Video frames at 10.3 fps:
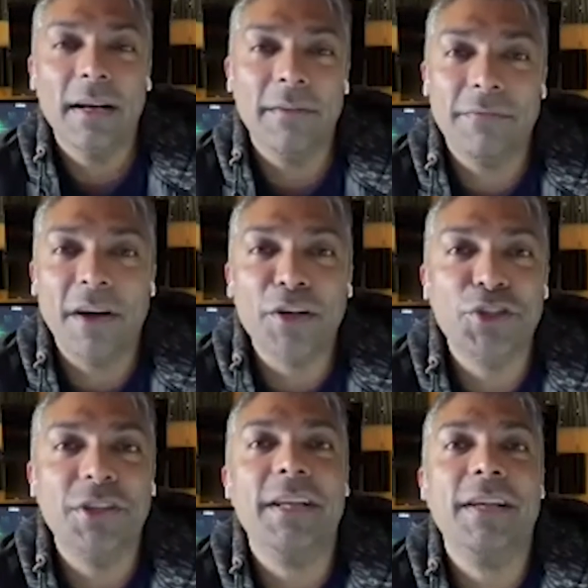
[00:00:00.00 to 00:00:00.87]
a
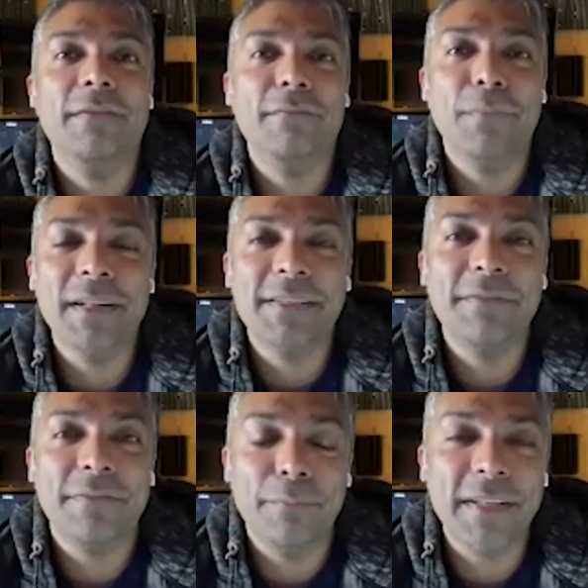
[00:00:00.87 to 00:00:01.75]
functioning
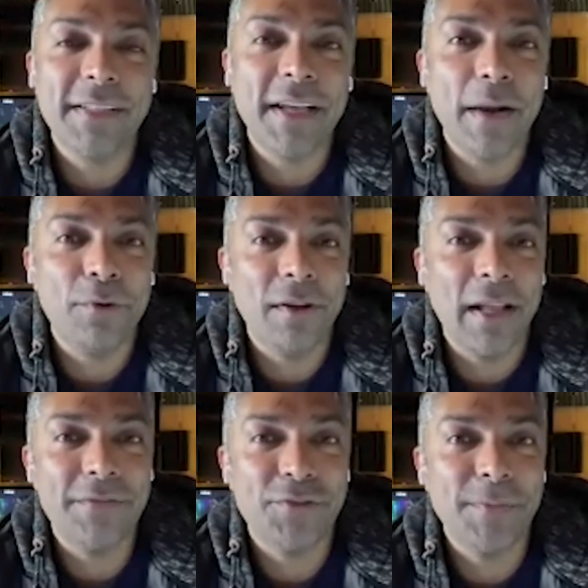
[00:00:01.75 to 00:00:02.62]
multi-camera
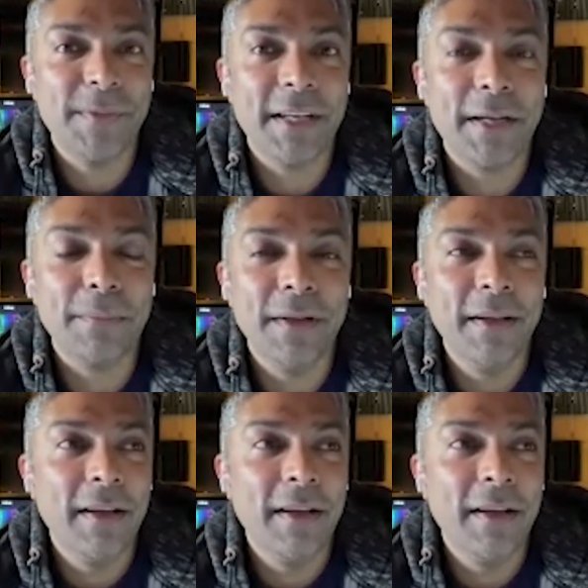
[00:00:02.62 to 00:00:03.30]
live stream setup.